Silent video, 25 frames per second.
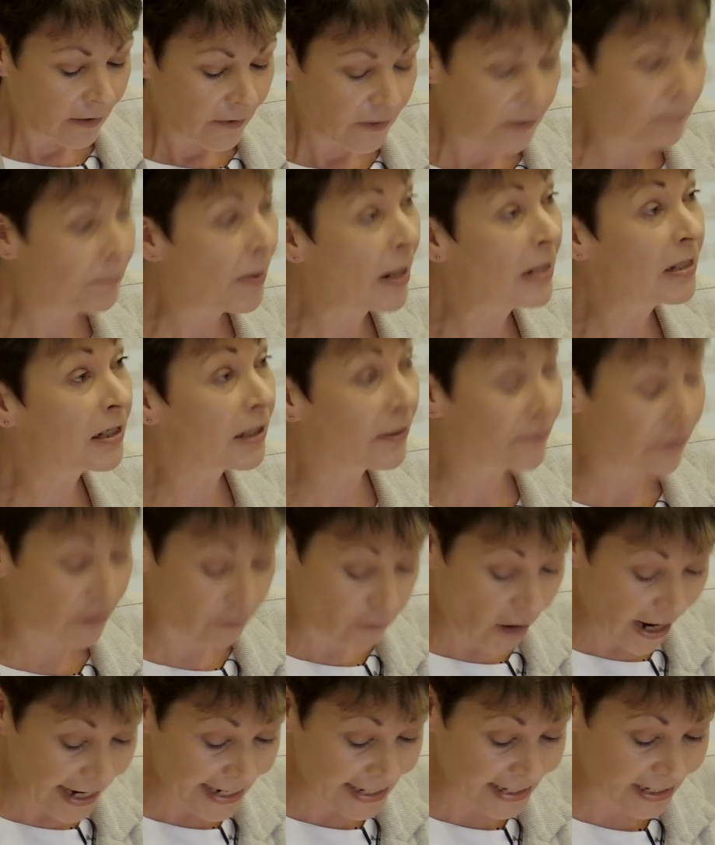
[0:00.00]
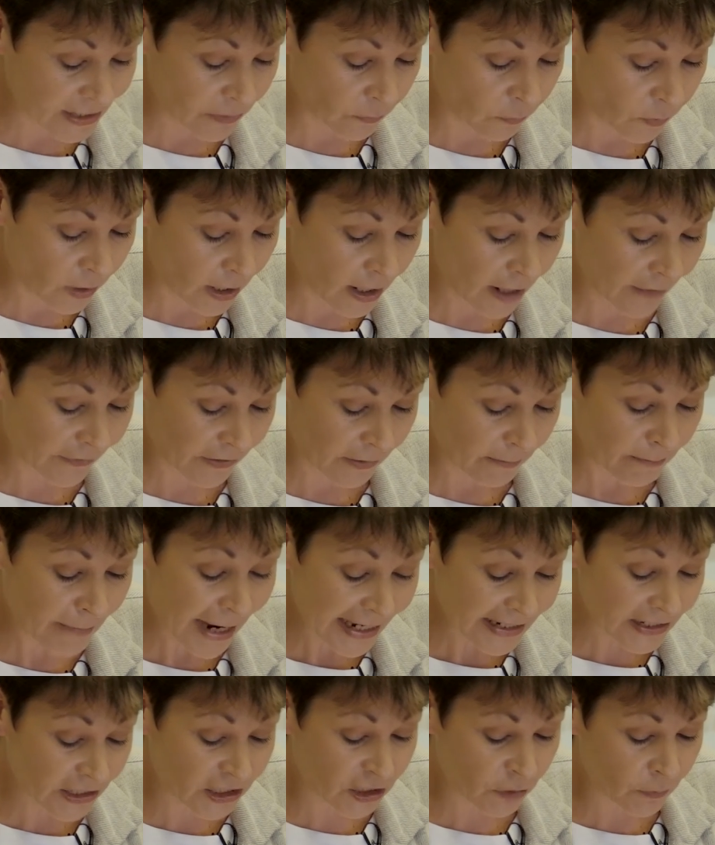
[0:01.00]
the bulk of the rights at work that
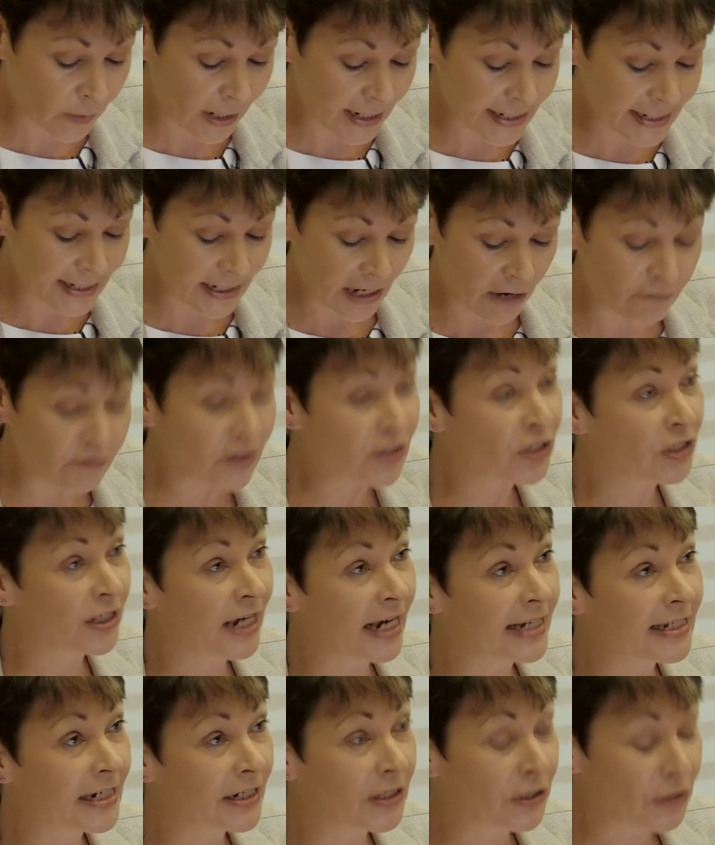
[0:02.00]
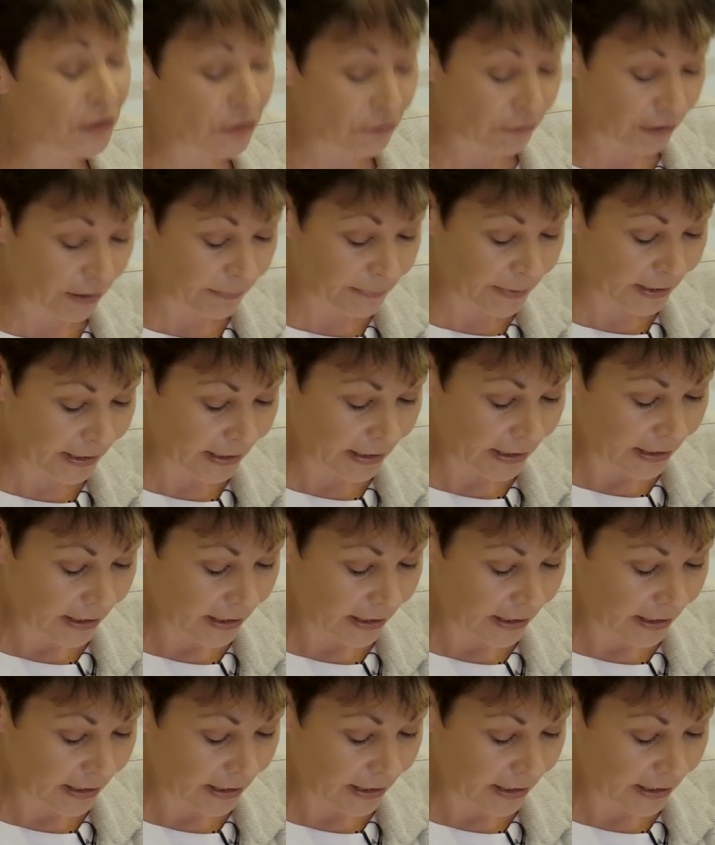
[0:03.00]
matter to us originated in Europe.